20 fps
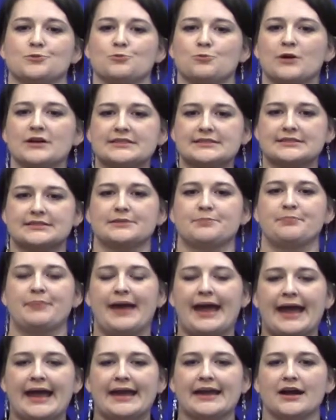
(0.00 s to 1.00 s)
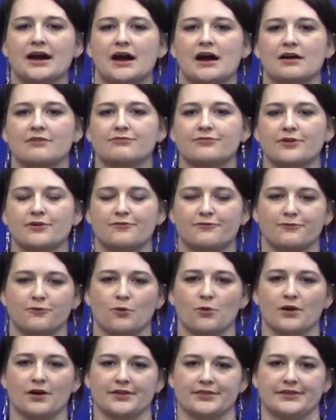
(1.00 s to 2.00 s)
what's the payoff
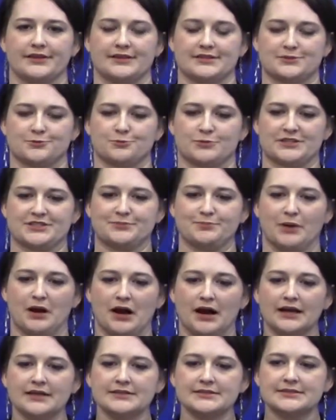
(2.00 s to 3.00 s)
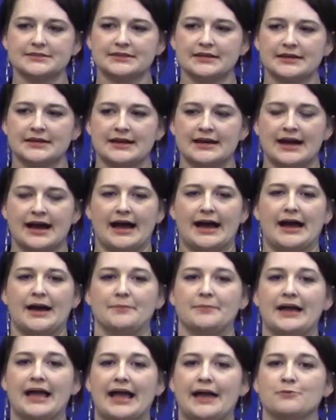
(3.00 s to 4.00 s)
for this response?
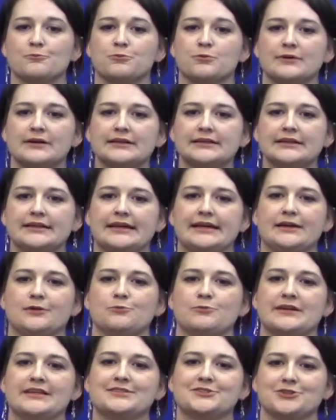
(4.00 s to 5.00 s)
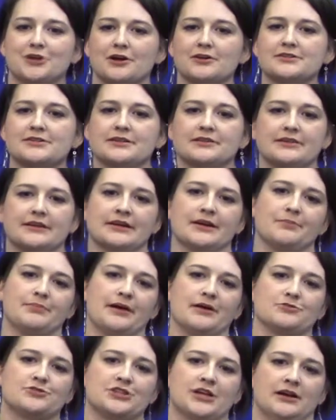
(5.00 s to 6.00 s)
And really, we start to think
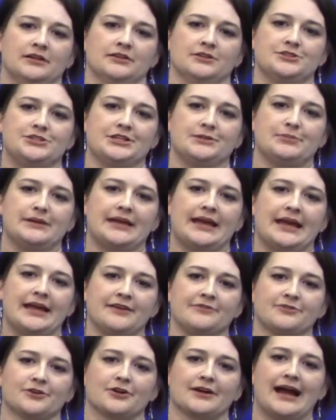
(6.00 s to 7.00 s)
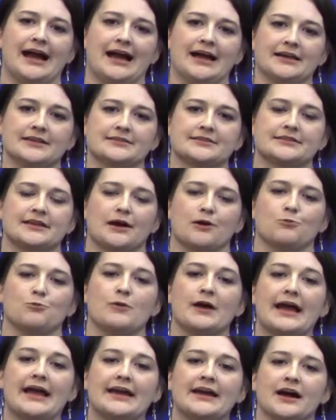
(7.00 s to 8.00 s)
about challenging behavior as a
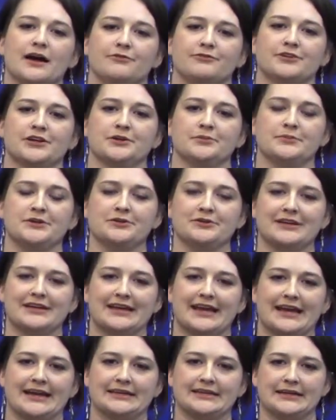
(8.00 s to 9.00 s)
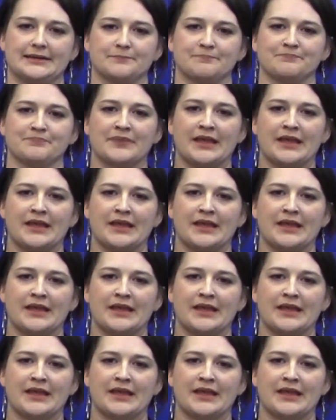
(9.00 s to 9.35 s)
way of communicating.